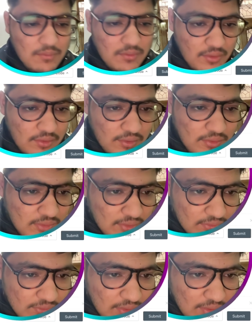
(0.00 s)
return
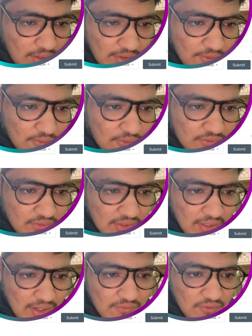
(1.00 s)
this, and you could see
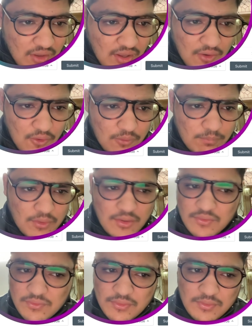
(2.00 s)
like our output
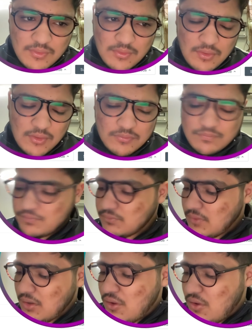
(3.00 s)
is
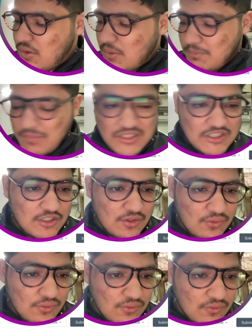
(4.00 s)
matching
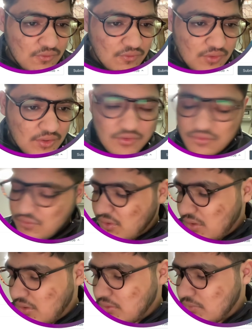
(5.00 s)
to words
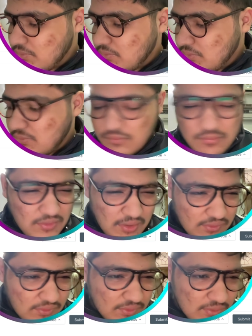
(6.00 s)

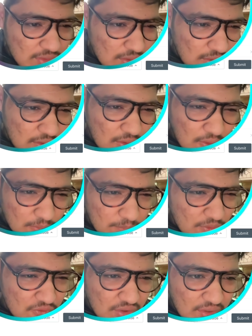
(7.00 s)
this
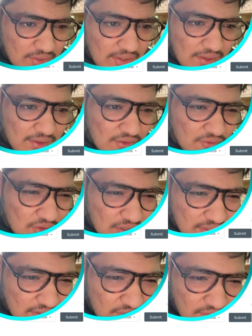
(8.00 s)
output what
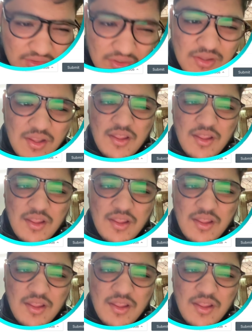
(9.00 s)
they have given.